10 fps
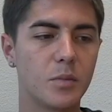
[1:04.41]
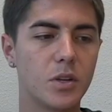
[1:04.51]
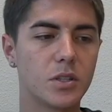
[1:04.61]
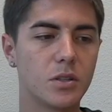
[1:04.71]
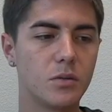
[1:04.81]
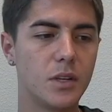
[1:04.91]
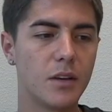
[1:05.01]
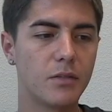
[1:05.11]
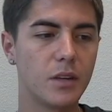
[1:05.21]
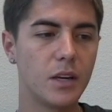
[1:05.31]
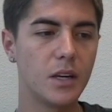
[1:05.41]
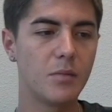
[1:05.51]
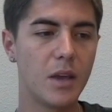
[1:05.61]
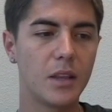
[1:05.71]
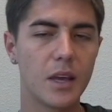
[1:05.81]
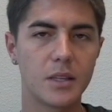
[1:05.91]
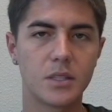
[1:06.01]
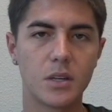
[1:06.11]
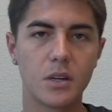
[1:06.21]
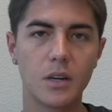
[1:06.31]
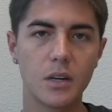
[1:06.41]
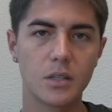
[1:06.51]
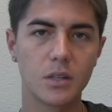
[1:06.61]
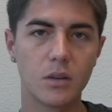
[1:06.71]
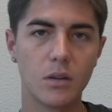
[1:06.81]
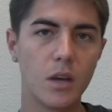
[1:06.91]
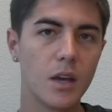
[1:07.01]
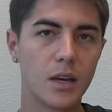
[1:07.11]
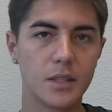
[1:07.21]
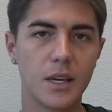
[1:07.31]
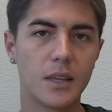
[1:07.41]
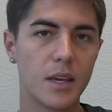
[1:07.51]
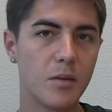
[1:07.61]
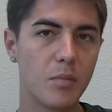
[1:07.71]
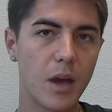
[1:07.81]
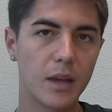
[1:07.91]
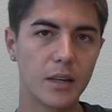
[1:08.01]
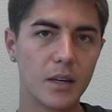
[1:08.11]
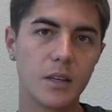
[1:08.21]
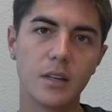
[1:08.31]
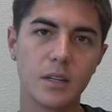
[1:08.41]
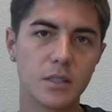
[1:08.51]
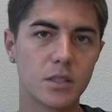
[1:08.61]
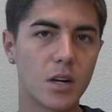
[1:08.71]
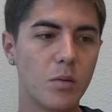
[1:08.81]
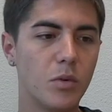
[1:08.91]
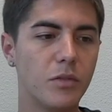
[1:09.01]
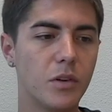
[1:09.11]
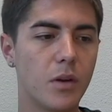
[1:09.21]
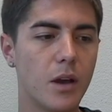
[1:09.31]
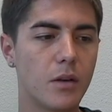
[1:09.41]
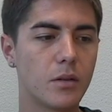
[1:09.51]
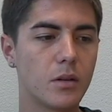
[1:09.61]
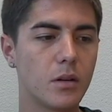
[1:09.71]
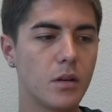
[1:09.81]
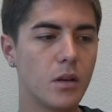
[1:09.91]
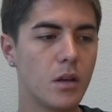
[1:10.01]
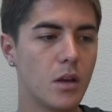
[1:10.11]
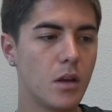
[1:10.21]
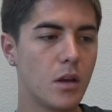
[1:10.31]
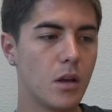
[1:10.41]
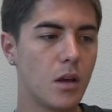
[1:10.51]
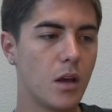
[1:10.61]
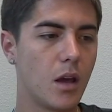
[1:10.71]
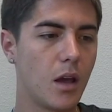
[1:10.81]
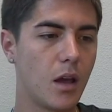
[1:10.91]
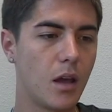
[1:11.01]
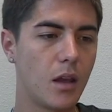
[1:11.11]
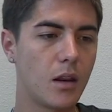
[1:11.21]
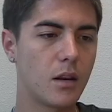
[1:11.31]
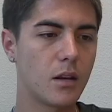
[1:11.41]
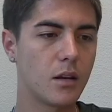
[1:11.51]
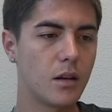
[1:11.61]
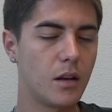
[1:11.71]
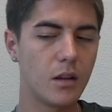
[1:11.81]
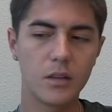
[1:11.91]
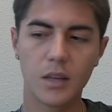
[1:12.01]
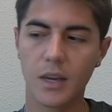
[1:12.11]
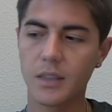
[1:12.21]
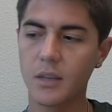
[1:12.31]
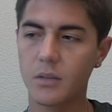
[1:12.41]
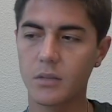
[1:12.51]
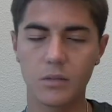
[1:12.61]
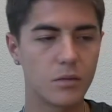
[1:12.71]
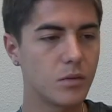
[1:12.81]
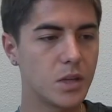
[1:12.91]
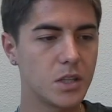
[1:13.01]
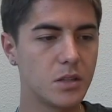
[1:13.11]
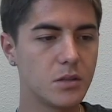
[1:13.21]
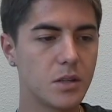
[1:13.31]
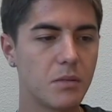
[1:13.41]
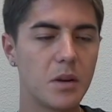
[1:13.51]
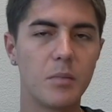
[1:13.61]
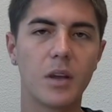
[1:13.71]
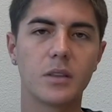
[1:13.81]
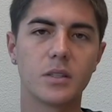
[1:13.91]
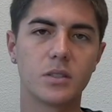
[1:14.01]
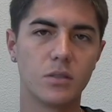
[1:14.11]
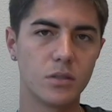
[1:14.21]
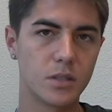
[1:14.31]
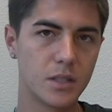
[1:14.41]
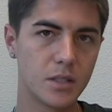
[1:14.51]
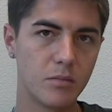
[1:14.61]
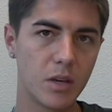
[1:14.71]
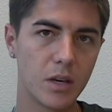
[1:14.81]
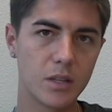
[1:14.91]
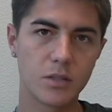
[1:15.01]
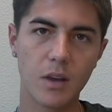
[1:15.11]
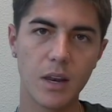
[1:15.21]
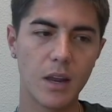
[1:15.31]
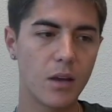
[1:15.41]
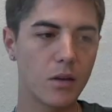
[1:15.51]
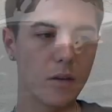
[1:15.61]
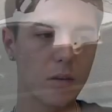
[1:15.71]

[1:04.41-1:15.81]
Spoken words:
much. So we definitely need to make that sturdier so it can take the impact and it doesn't start moving around. And another thing, I think we should do something about the sole system, because right now